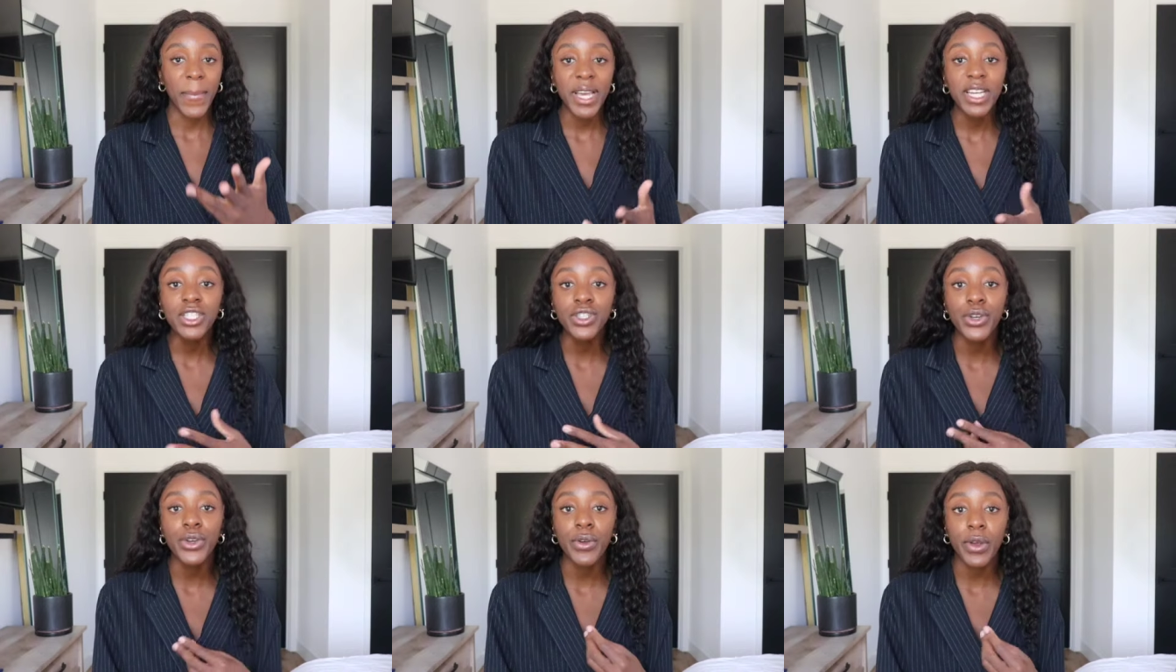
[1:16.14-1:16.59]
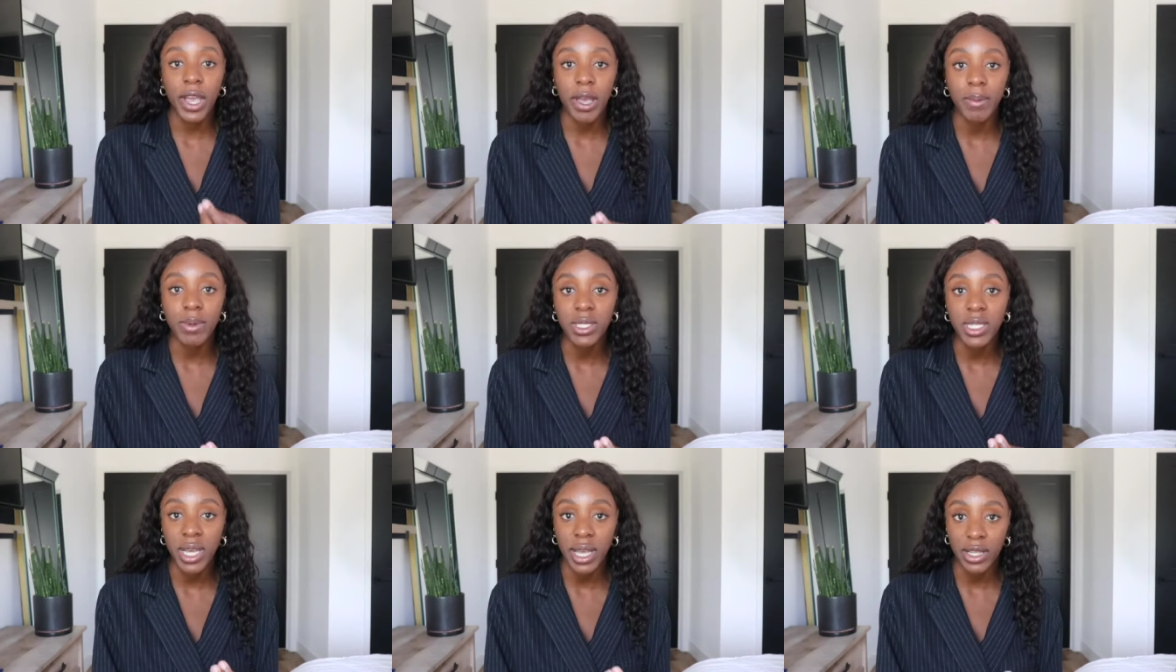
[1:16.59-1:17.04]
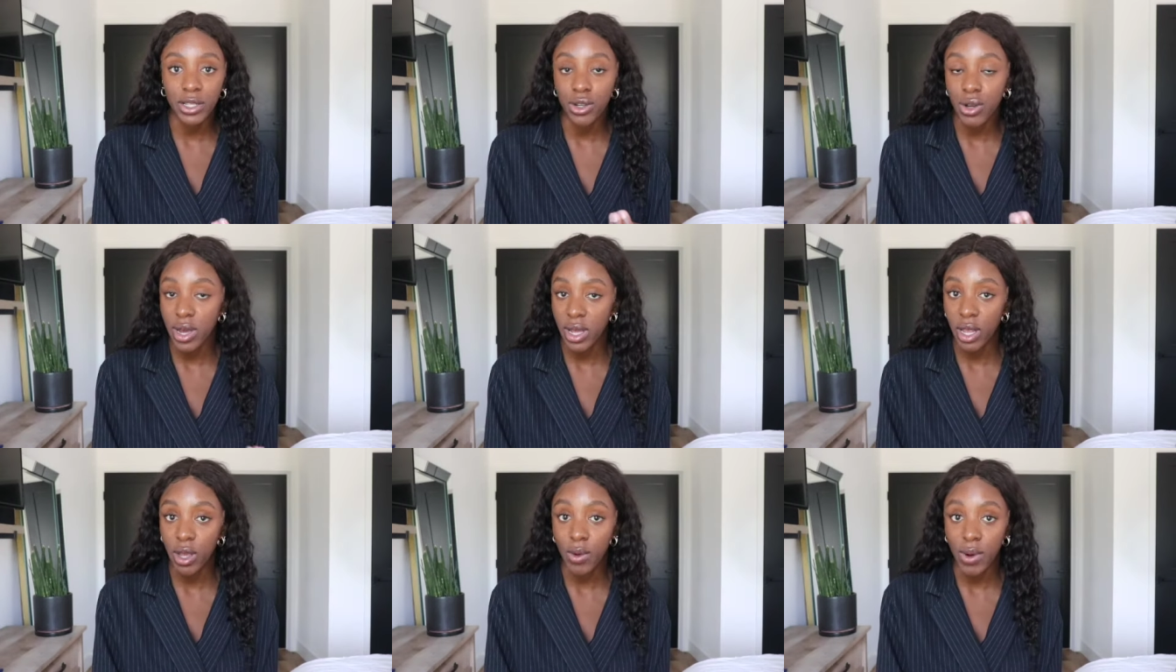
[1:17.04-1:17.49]
Make sure you're able to answer
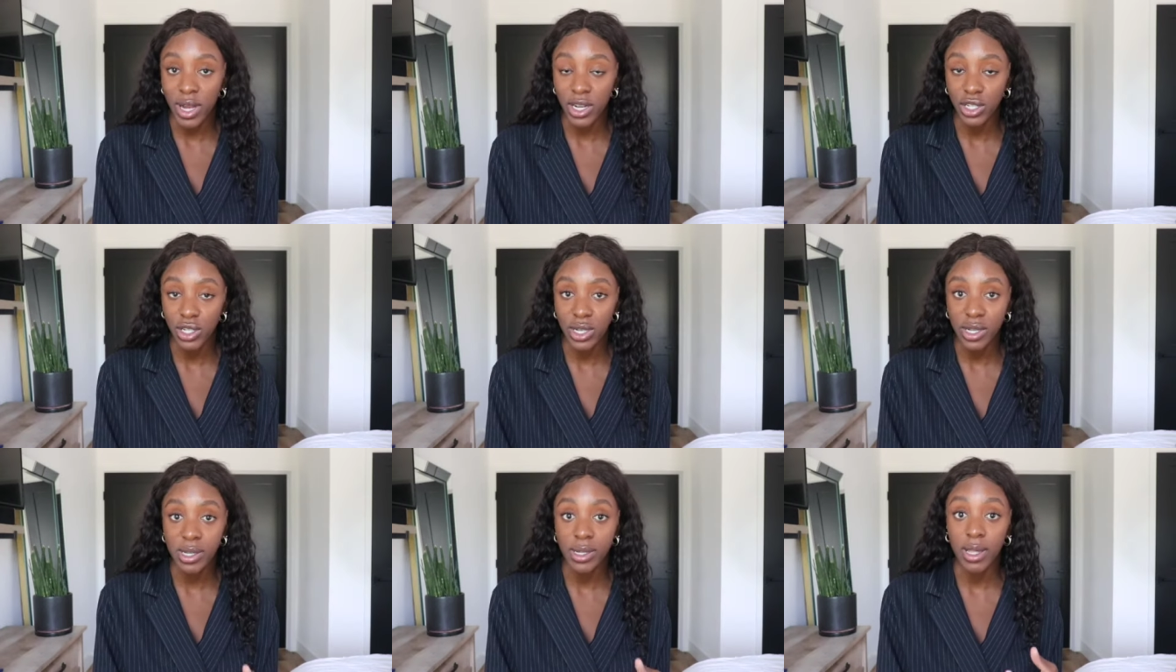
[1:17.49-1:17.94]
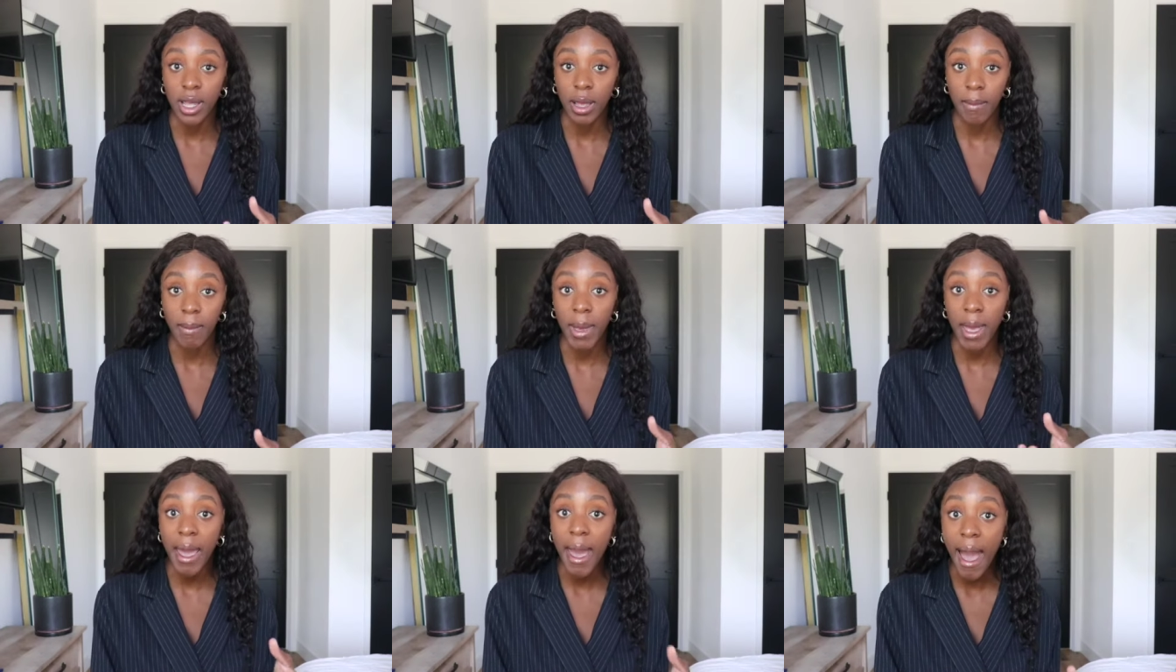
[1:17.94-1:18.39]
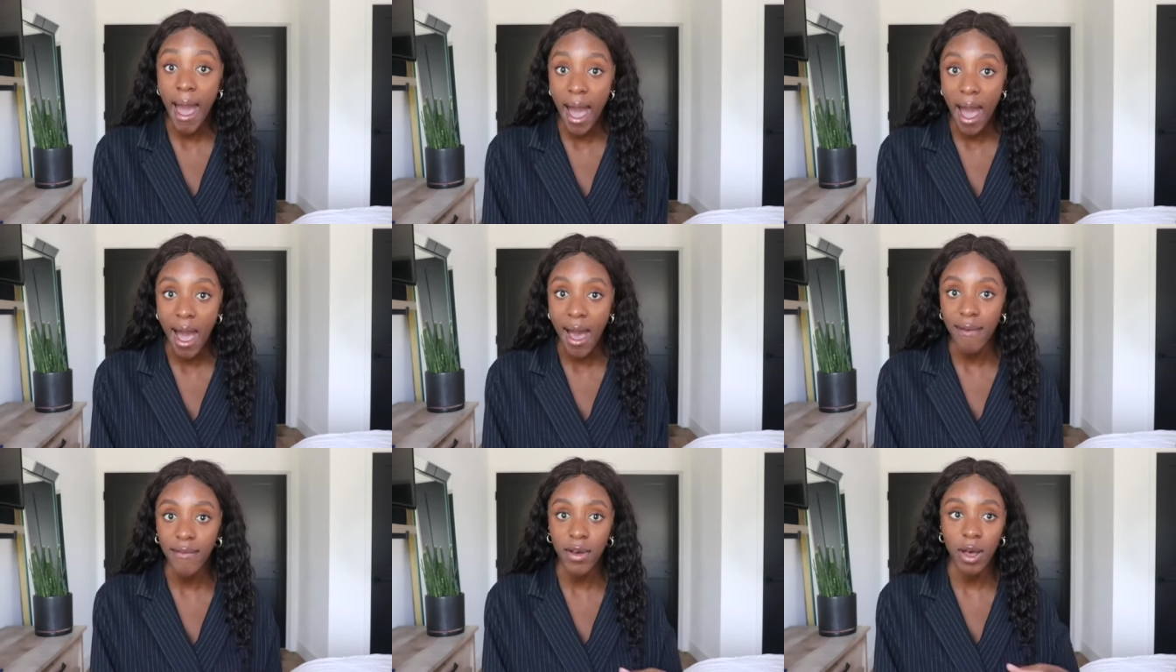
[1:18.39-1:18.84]
any questions they may
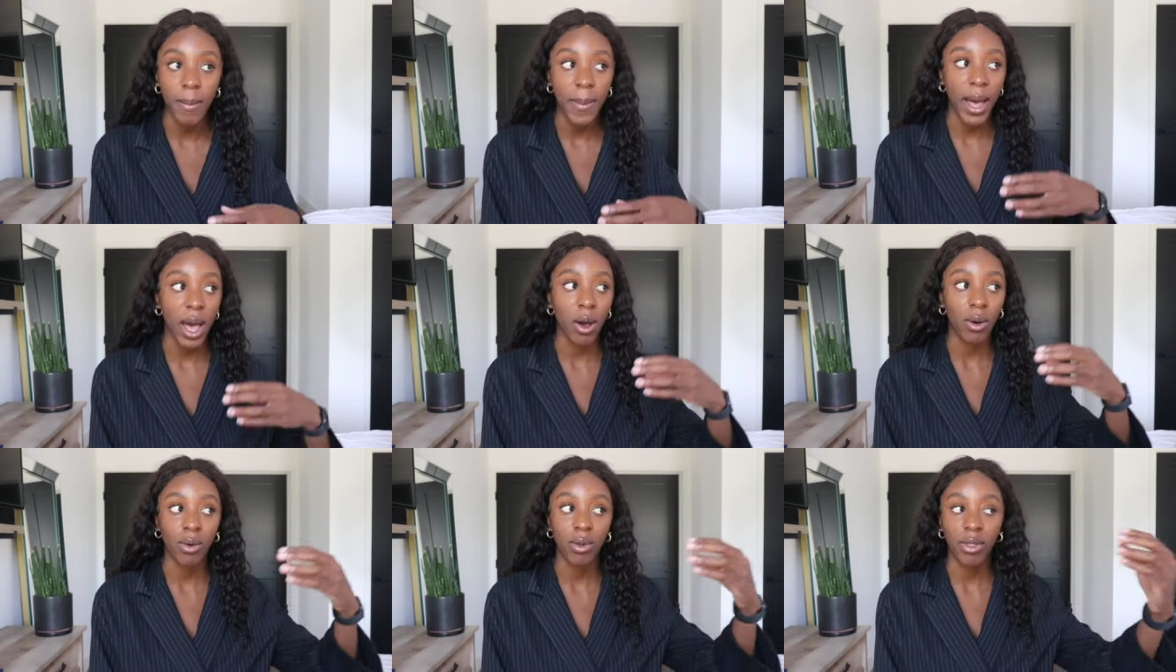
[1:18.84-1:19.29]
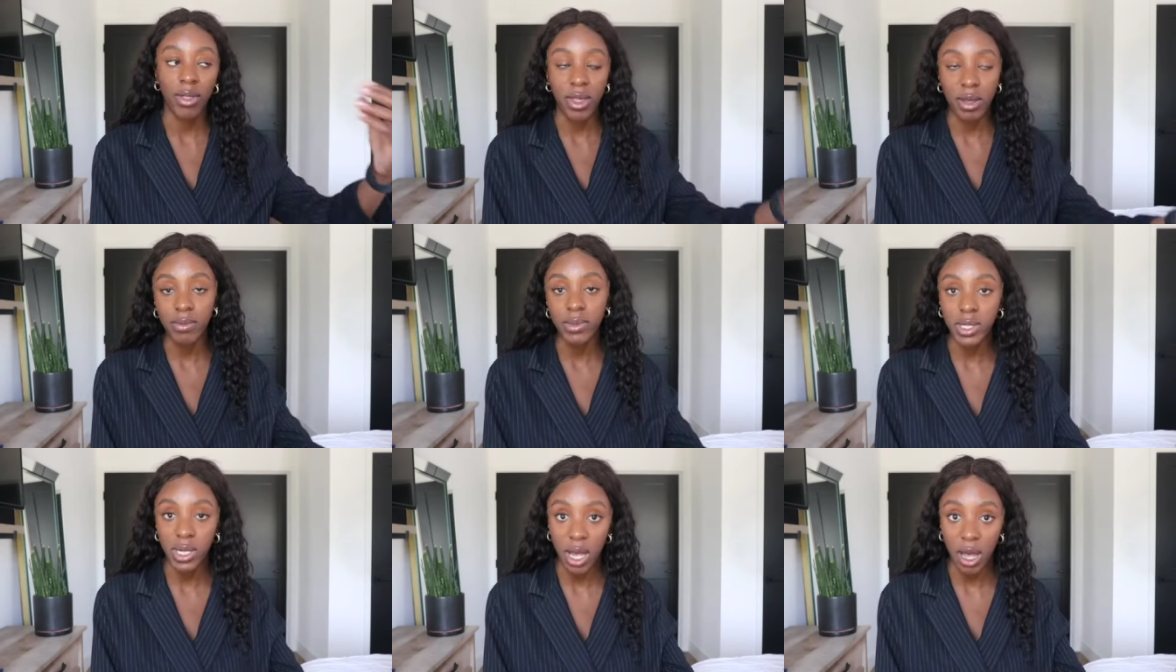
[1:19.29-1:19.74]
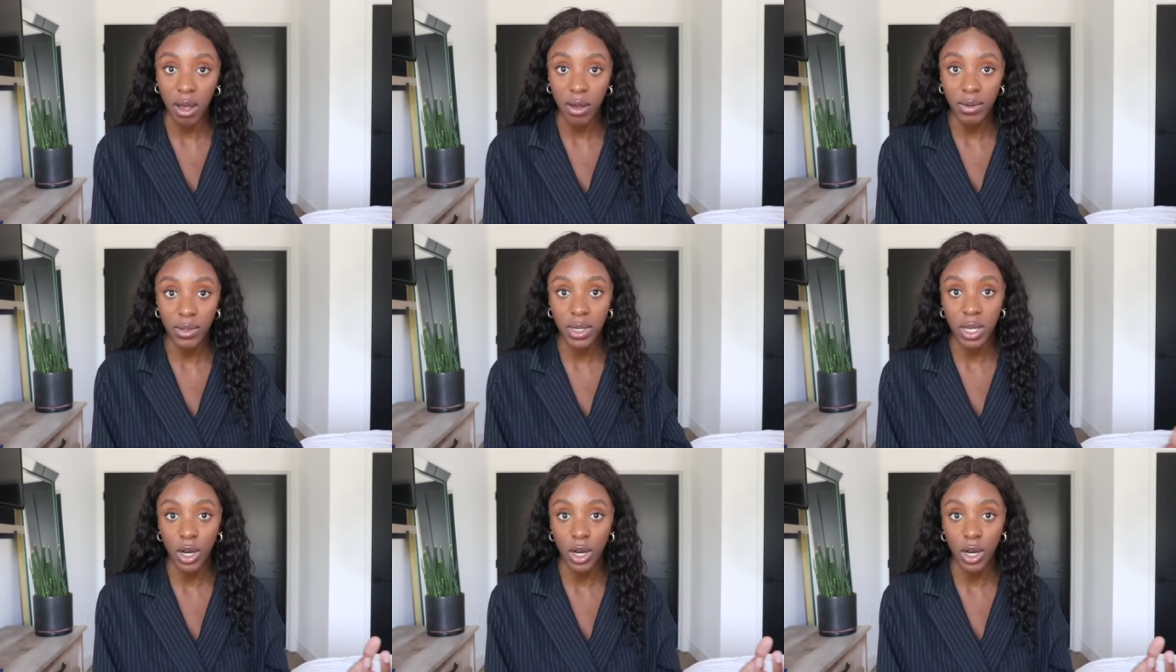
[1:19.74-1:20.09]
have about themselves,